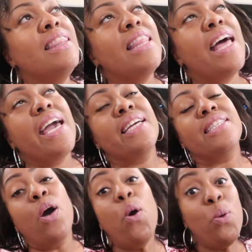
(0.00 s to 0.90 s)

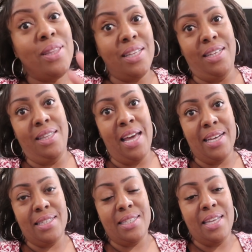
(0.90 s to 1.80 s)
light, only
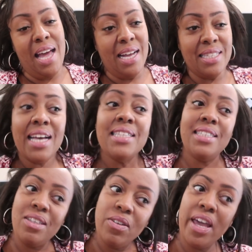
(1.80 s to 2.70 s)
light. Because I
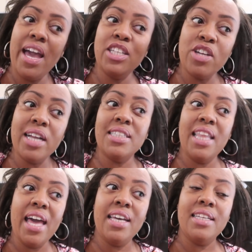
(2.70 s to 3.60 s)
see, okay, I attract
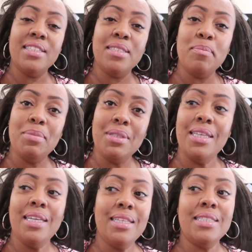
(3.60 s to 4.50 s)
light, but
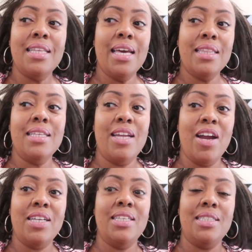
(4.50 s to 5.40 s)
then it's like the
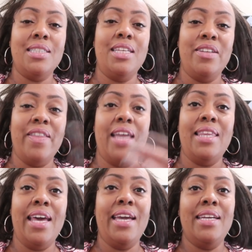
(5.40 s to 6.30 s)
darkness is under
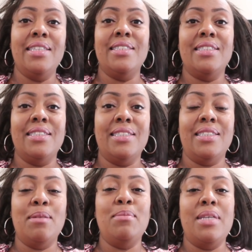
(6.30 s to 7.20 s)
that light
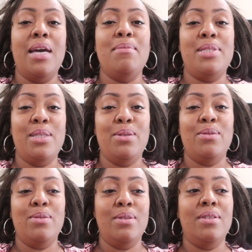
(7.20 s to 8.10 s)
sometimes
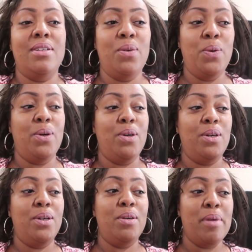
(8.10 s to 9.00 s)
too.
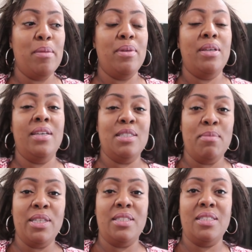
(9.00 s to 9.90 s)
Or maybe as
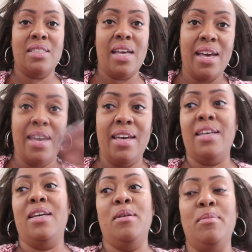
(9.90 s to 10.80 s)
much as I
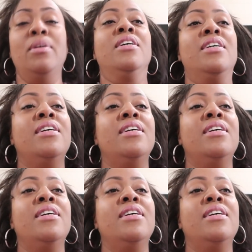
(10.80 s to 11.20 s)
am